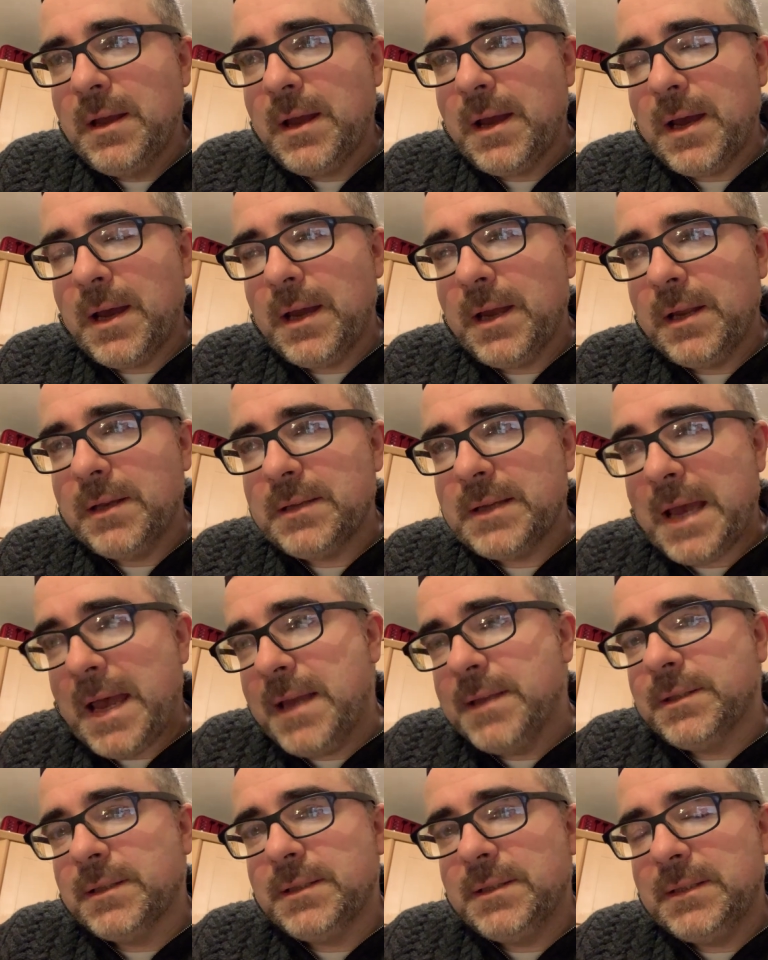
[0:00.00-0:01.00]
And
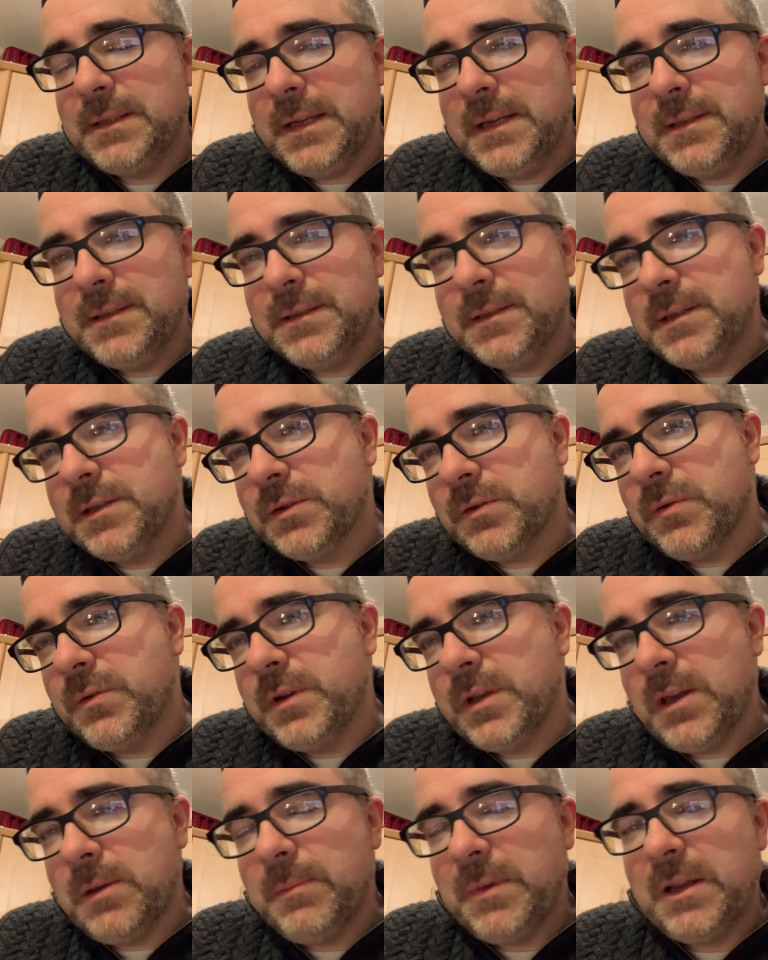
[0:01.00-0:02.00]
as it seasons, it's going
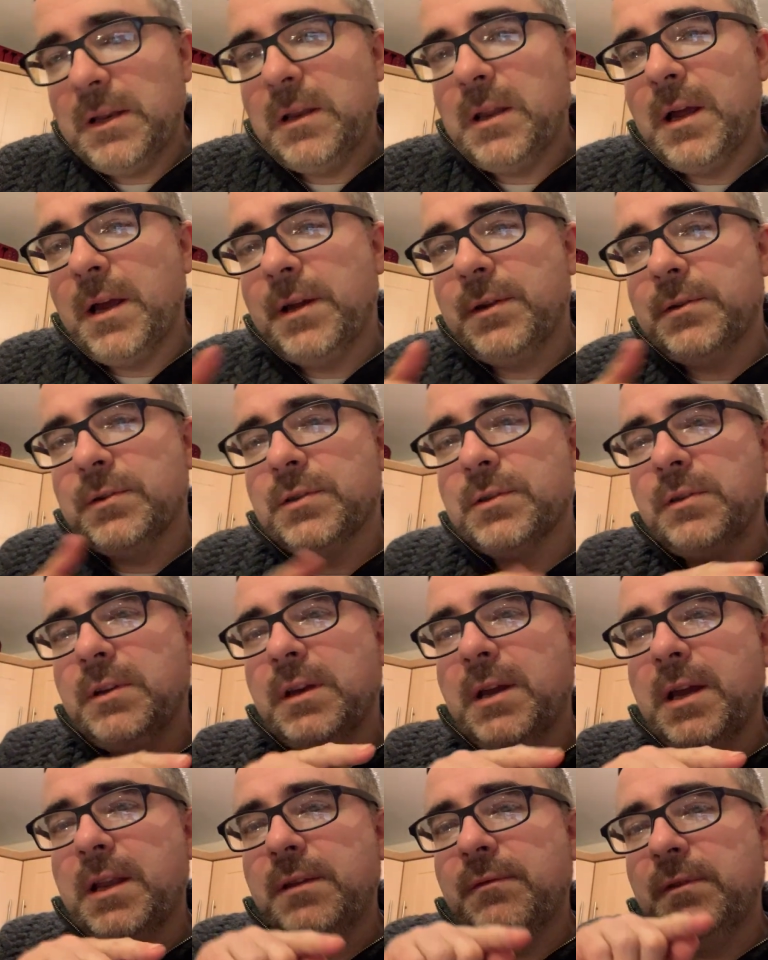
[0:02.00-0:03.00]
to get a bit lighter. So you
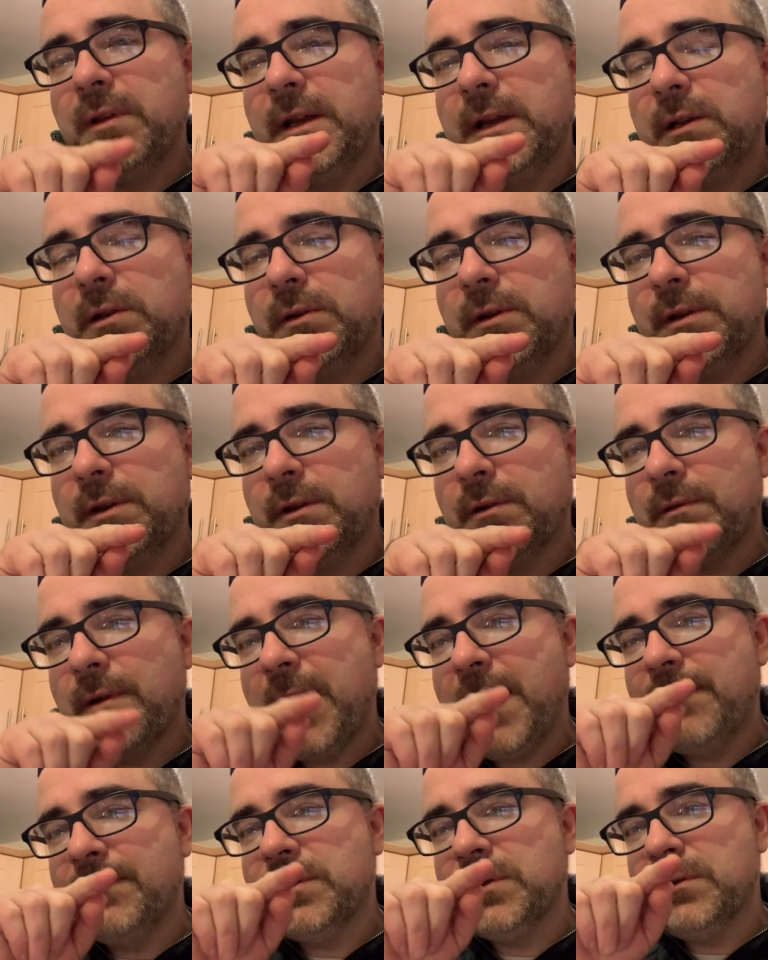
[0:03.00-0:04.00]
kind of like look at the
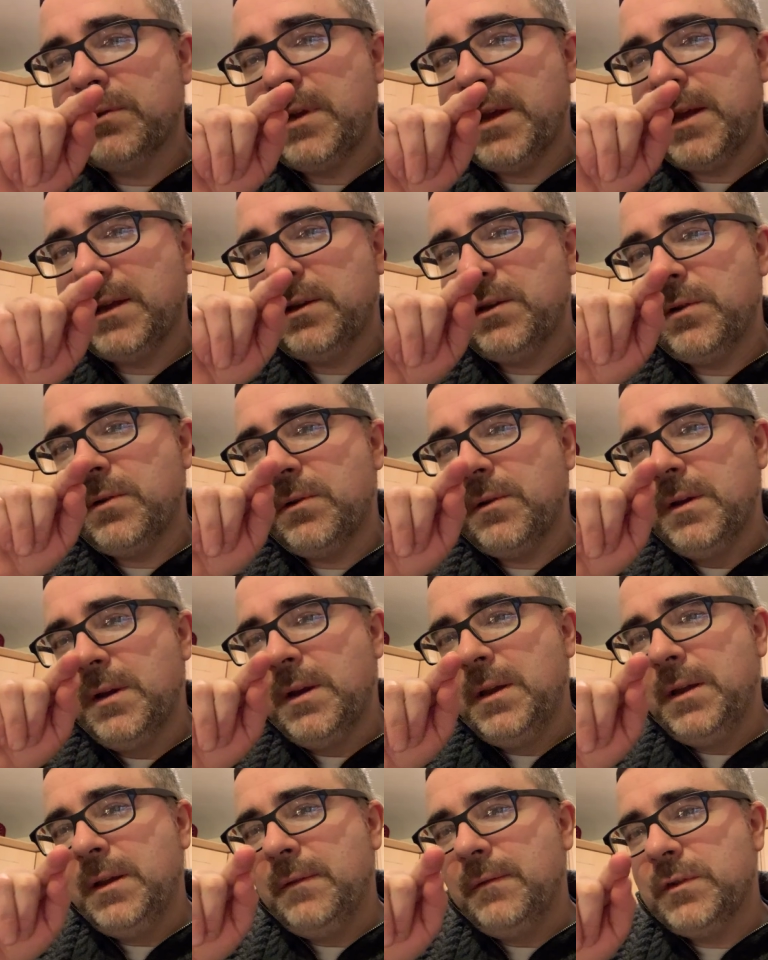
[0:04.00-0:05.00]
graph. So like, you know,
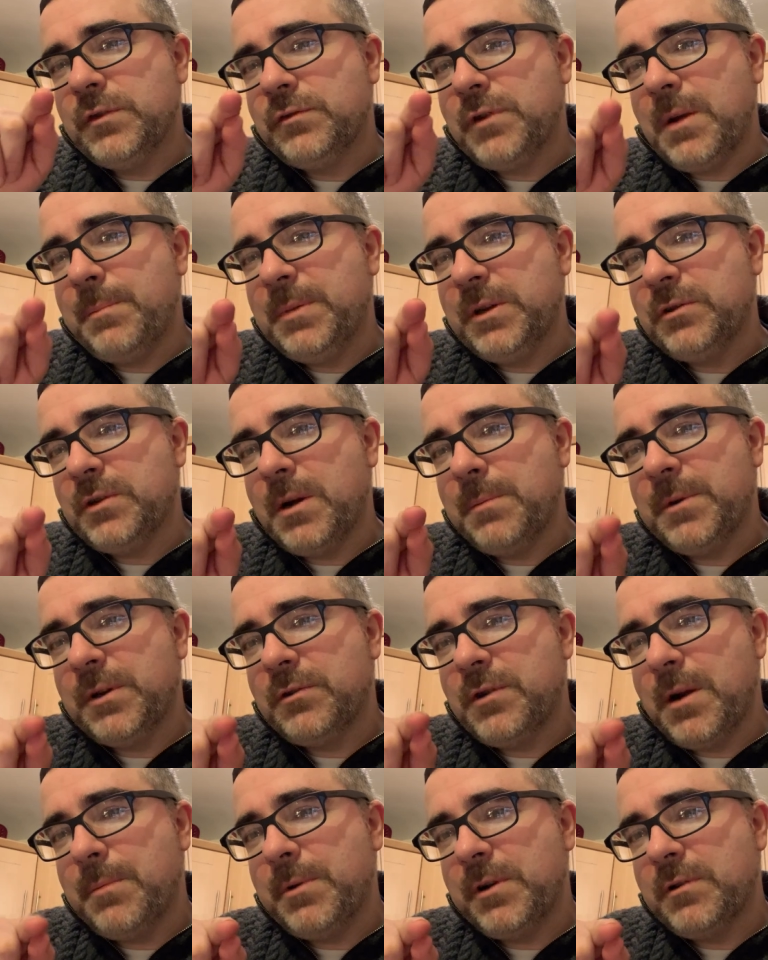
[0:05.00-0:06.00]
it's dropping,
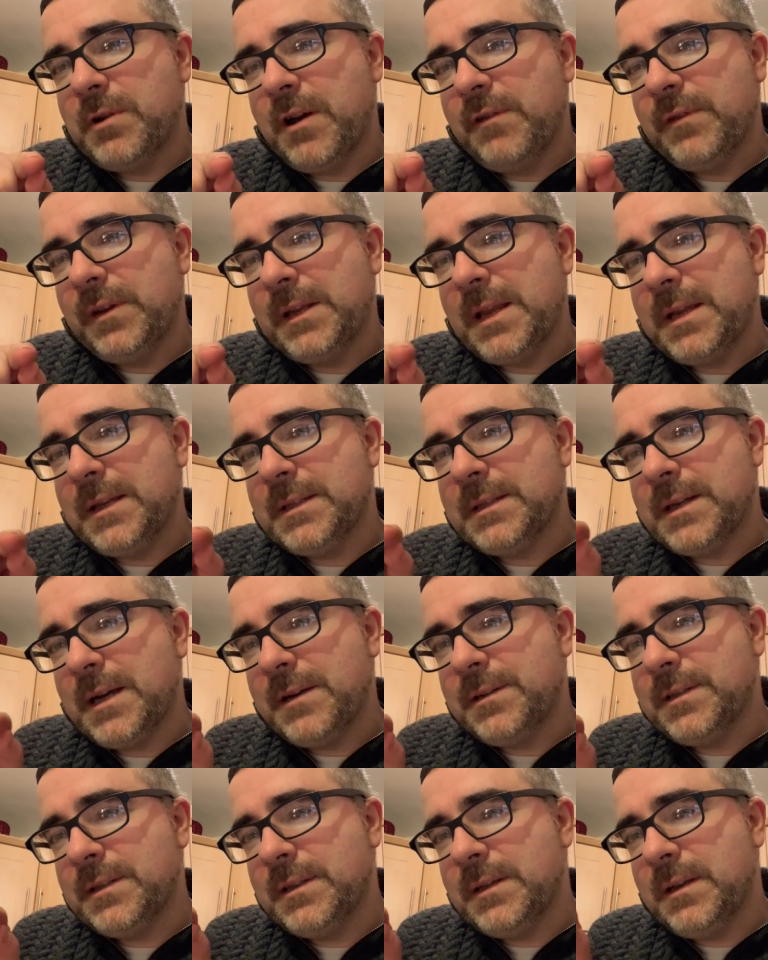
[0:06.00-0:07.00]
then it
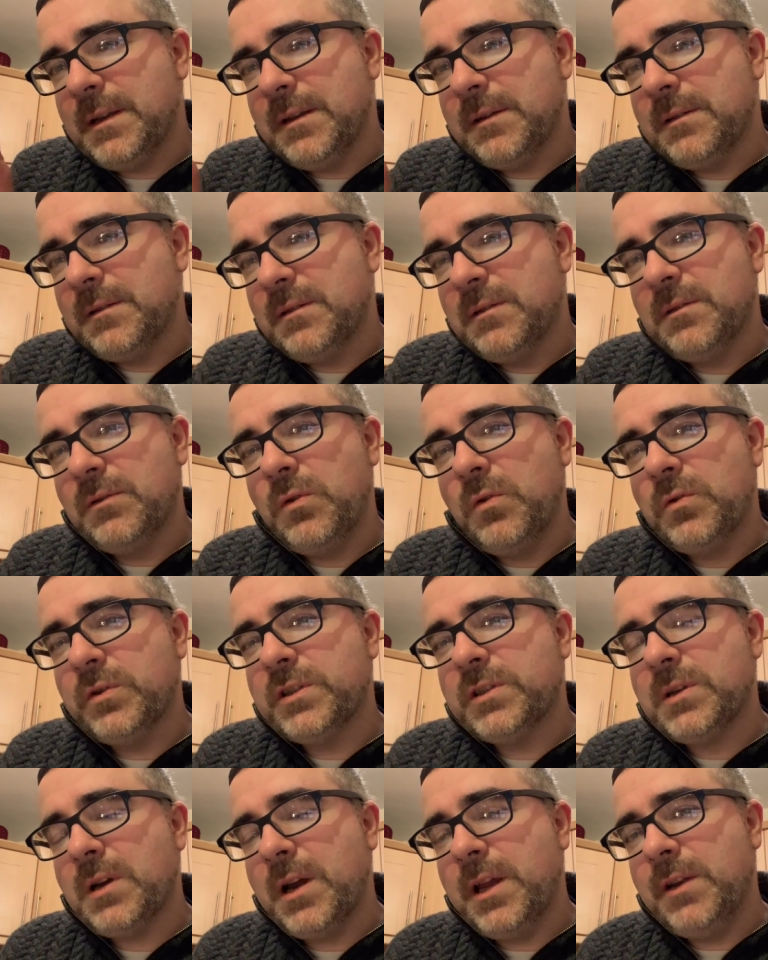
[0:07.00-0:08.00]
starts to go
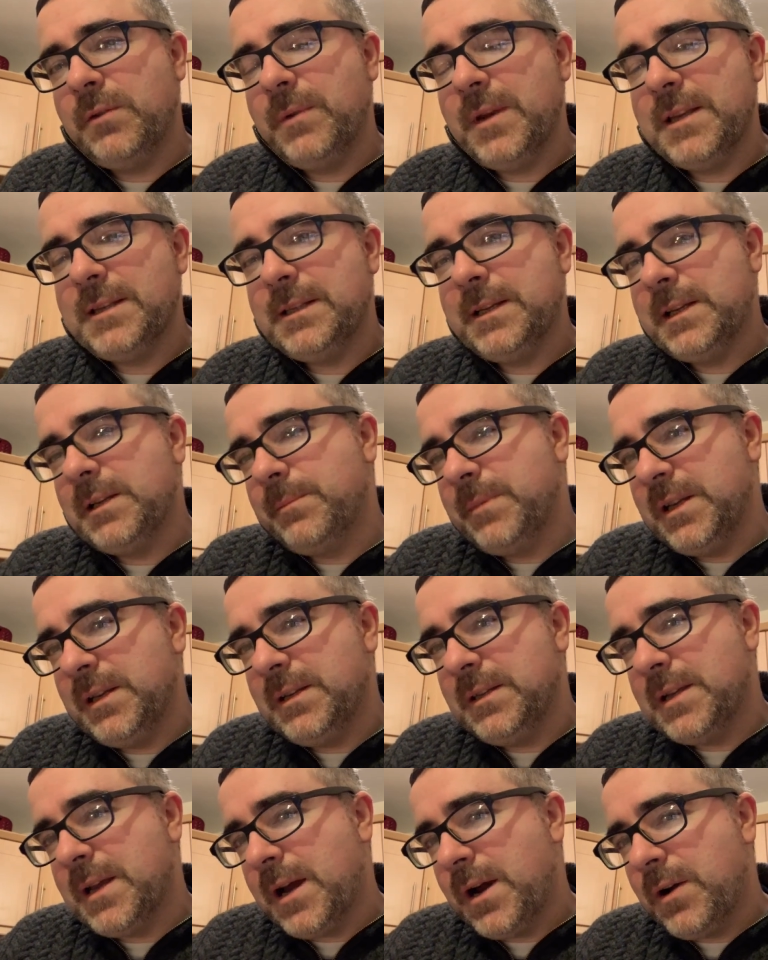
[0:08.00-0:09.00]
sideways a little bit
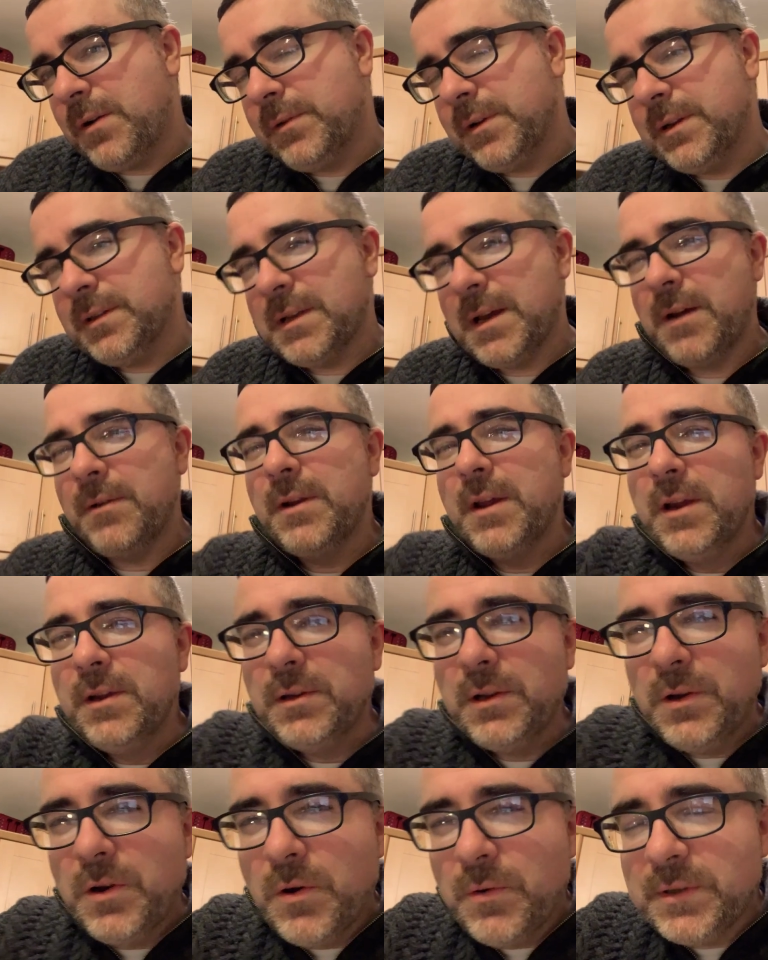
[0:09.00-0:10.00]
and down and down.
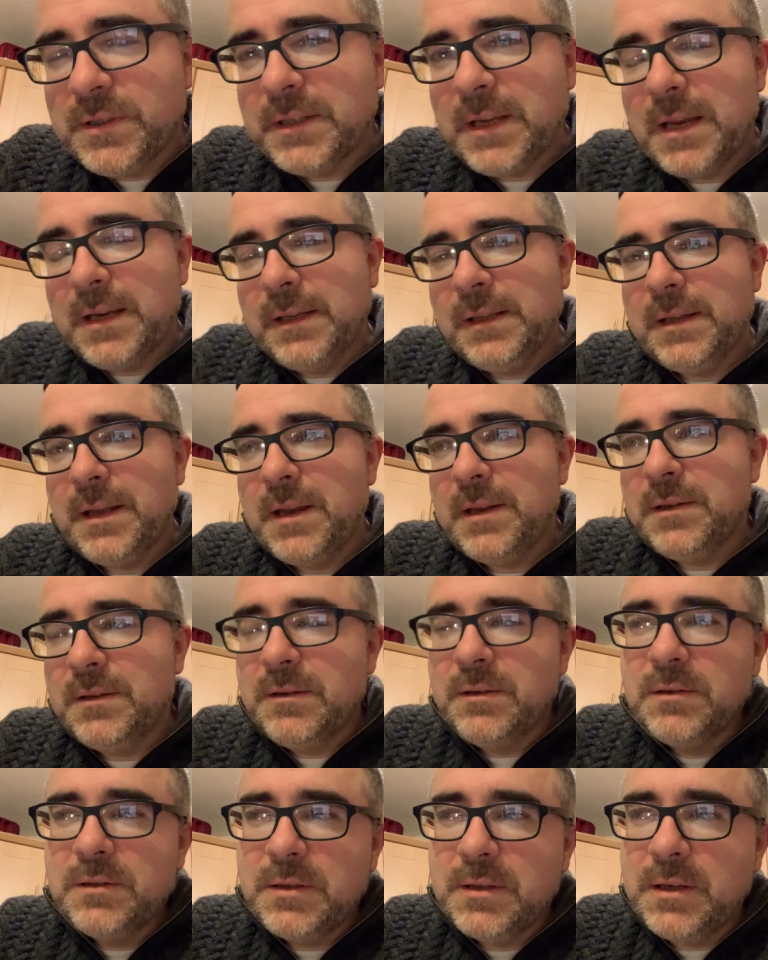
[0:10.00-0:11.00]
You know, it's getting then
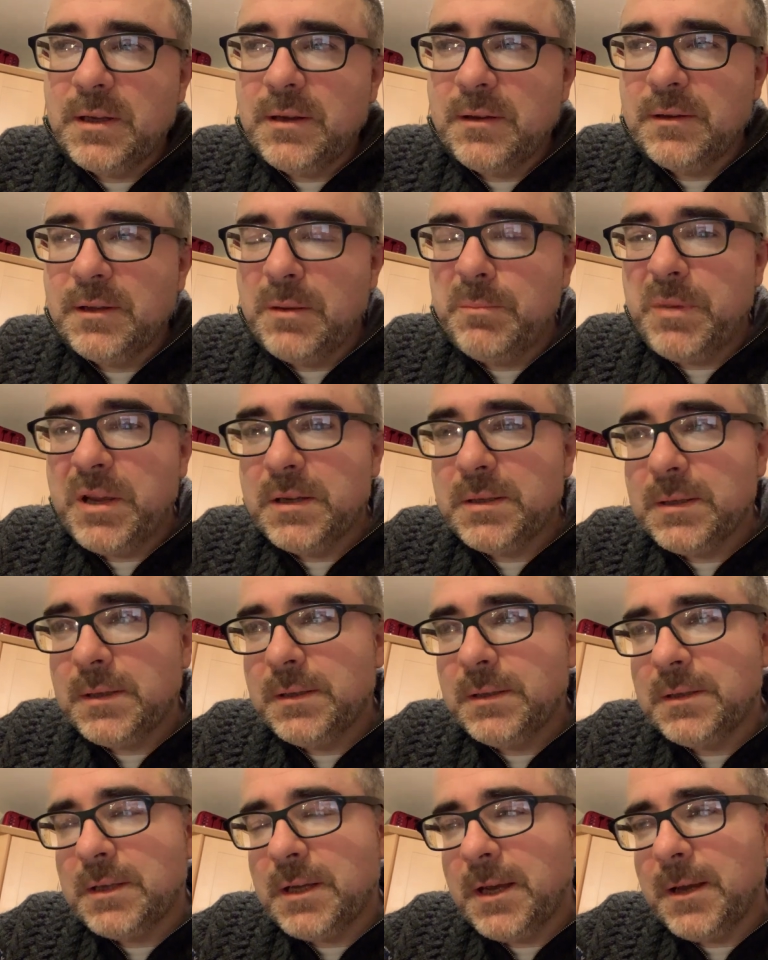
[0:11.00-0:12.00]
to the bit.
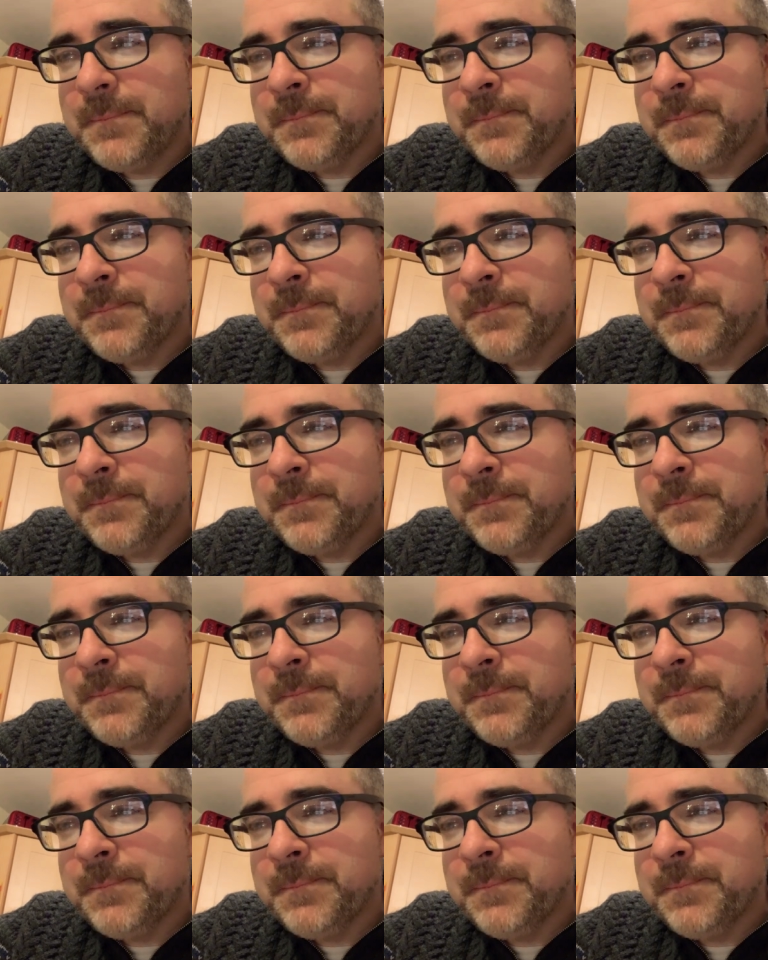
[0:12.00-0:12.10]
And